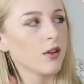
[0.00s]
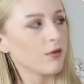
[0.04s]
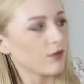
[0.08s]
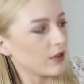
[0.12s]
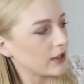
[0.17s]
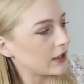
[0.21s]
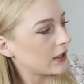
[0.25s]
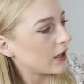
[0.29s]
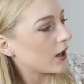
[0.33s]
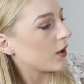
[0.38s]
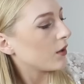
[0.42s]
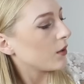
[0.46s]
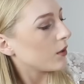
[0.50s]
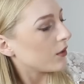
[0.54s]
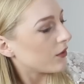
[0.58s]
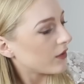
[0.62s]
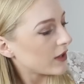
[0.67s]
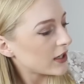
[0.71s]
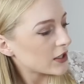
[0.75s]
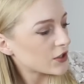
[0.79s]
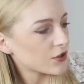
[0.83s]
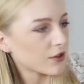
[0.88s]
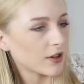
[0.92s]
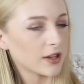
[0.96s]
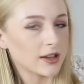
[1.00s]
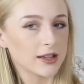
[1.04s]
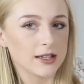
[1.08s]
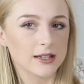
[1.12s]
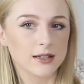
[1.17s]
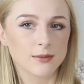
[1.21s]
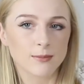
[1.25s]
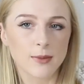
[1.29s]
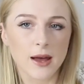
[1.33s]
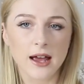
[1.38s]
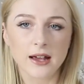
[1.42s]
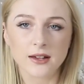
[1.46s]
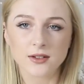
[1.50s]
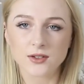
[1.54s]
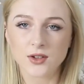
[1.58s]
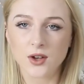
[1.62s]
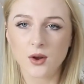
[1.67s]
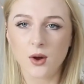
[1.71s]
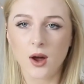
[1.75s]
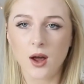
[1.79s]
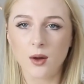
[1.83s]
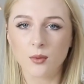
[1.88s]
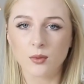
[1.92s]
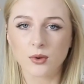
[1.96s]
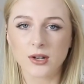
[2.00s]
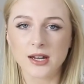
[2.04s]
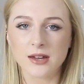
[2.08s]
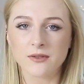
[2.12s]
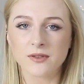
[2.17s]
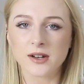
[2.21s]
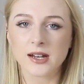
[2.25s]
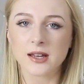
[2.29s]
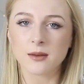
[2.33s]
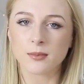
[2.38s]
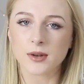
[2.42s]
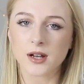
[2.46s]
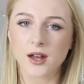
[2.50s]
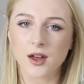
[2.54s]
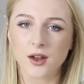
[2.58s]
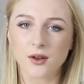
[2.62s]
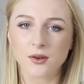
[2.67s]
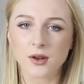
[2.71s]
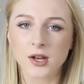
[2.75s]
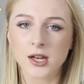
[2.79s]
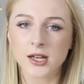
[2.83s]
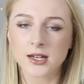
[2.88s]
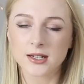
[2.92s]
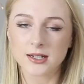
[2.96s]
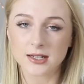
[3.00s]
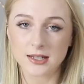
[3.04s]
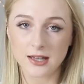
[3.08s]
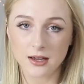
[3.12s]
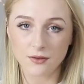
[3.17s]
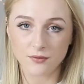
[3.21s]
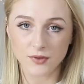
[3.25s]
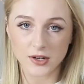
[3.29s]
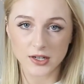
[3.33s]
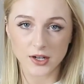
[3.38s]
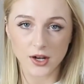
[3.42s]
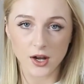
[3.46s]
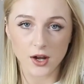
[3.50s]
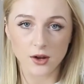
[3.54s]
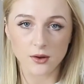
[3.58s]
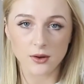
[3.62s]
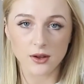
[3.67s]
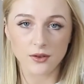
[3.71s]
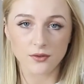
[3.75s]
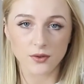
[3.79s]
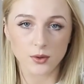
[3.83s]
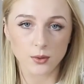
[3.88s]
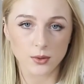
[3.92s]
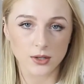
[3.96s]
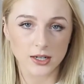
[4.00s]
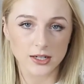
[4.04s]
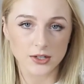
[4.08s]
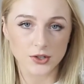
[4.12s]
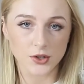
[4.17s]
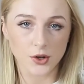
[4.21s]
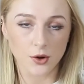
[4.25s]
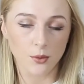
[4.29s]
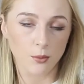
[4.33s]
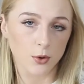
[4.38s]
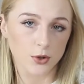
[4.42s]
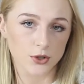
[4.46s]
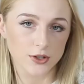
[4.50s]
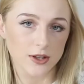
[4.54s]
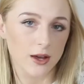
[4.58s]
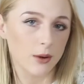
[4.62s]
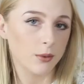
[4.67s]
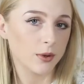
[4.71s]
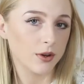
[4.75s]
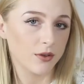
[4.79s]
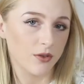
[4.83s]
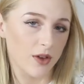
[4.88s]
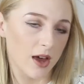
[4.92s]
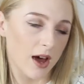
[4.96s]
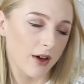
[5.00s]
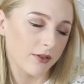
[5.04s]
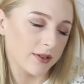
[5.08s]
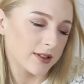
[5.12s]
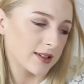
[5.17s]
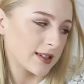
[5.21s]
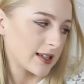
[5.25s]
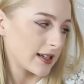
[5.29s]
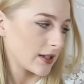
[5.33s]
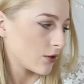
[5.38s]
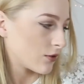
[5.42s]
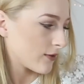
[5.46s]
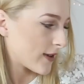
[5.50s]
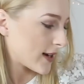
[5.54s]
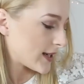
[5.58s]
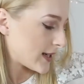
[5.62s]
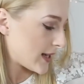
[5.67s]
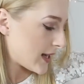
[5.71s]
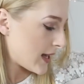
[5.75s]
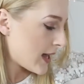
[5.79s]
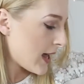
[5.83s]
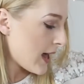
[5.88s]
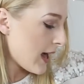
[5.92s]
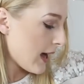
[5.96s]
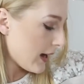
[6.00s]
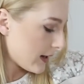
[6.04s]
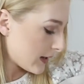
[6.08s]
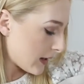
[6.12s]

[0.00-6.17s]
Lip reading: video featuring this bag, so I will leave a link below to that video if you would like to go and watch that one if you haven't seen it already.